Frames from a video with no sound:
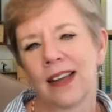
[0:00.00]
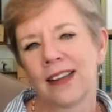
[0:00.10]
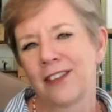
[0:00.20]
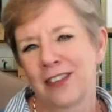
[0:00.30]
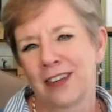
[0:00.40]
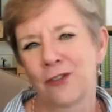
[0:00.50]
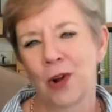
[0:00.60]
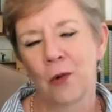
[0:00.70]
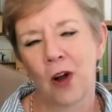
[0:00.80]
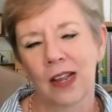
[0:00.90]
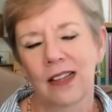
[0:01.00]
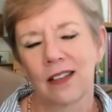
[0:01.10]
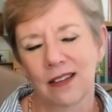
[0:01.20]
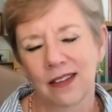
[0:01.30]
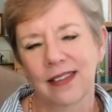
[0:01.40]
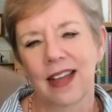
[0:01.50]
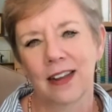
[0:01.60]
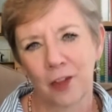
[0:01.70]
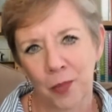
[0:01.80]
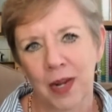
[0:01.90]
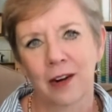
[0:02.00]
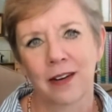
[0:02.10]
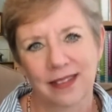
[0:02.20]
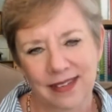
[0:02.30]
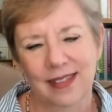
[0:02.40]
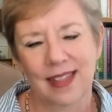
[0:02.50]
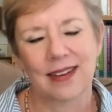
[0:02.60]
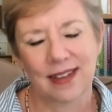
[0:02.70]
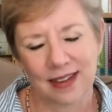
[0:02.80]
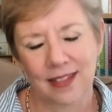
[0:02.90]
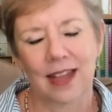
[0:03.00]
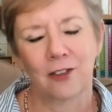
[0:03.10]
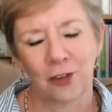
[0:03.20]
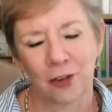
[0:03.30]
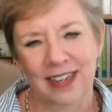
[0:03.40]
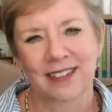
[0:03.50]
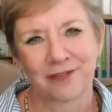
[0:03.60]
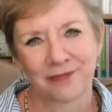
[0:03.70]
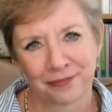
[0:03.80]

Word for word: I just enjoy walking alongside other parents as they take that journey.